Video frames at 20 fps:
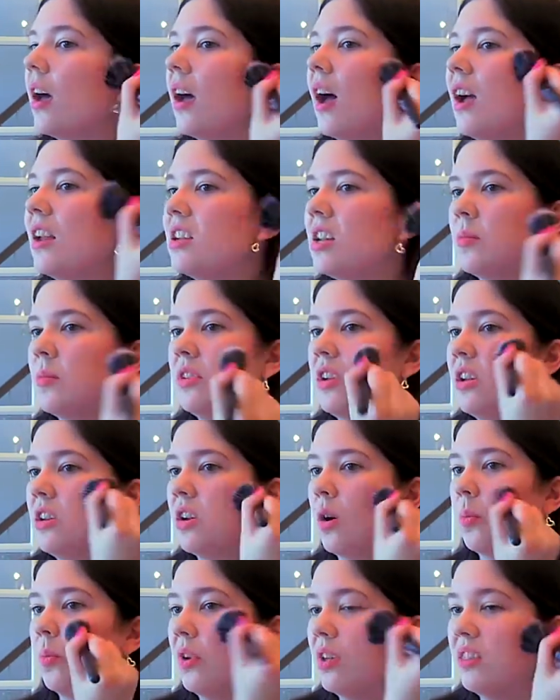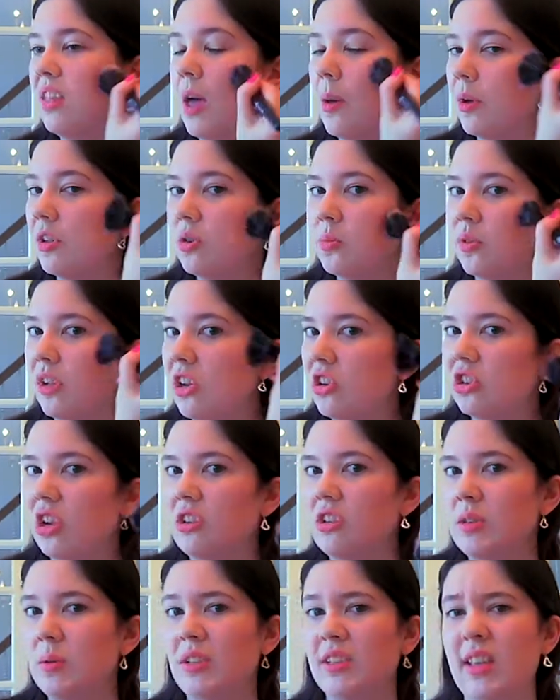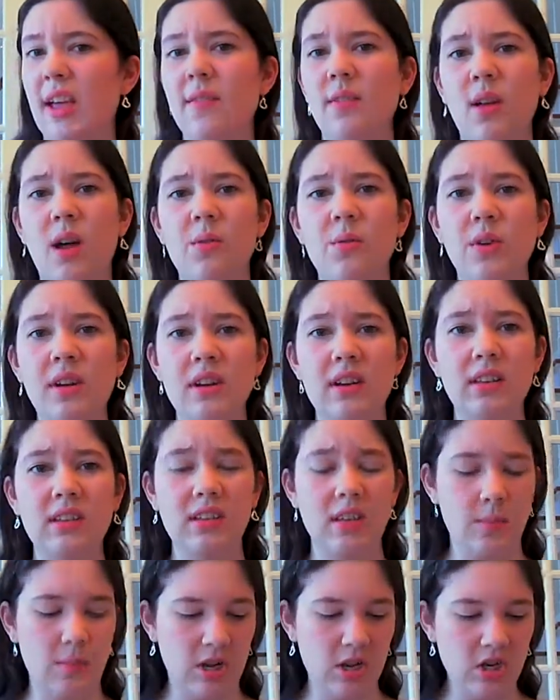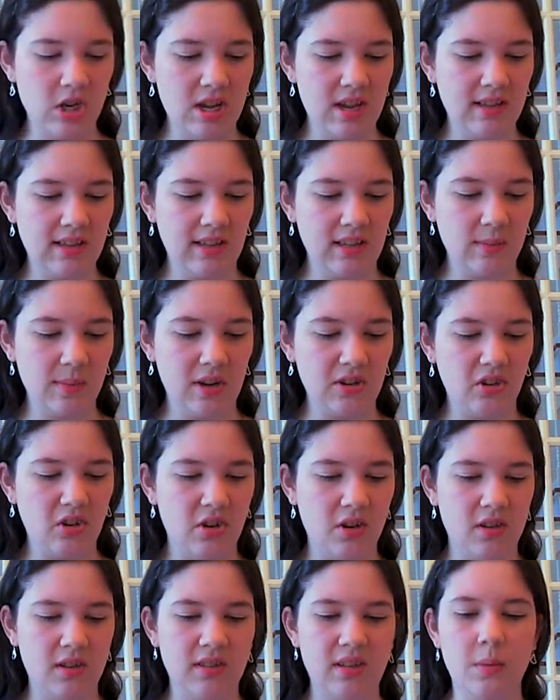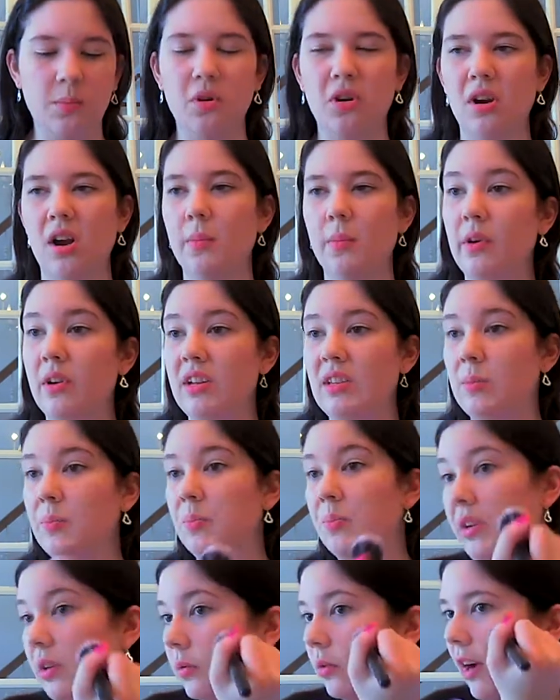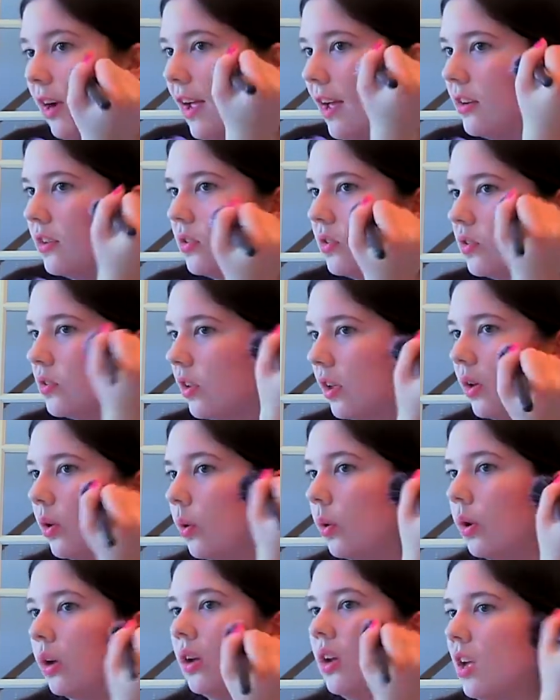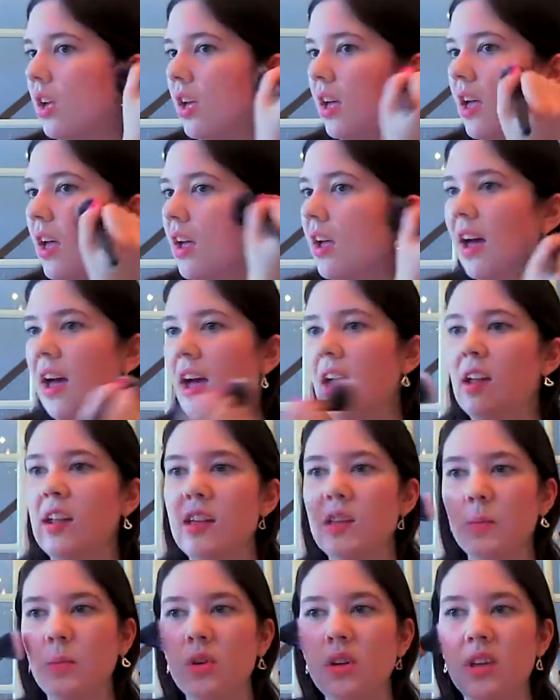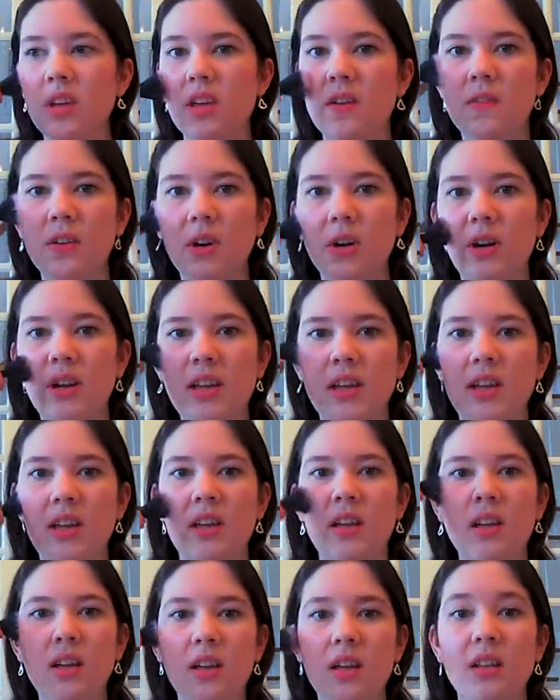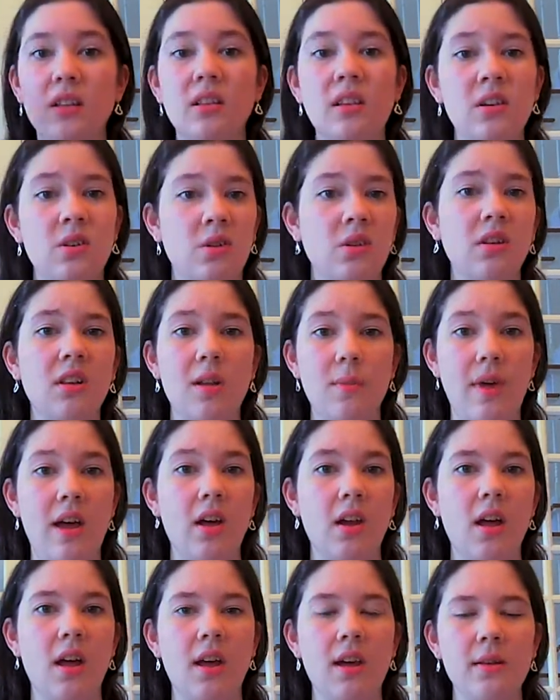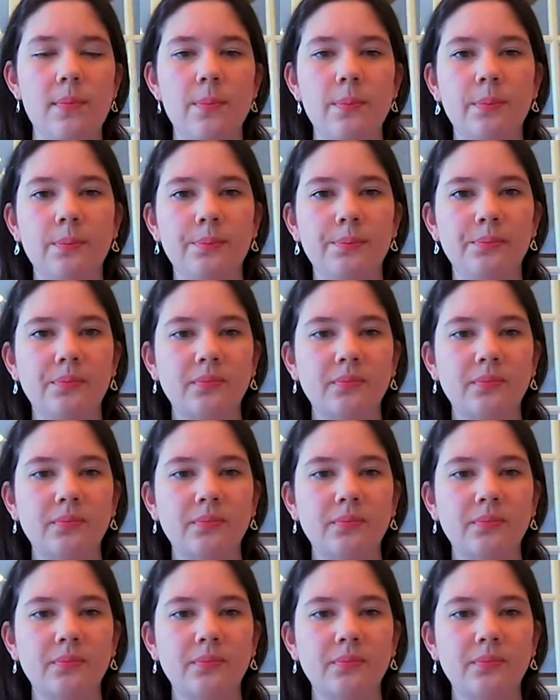I typically don't put that much blush on just because I have a lot of redness in my cheeks, especially during the summer. I'm always beet red, so I just put a very little amount on.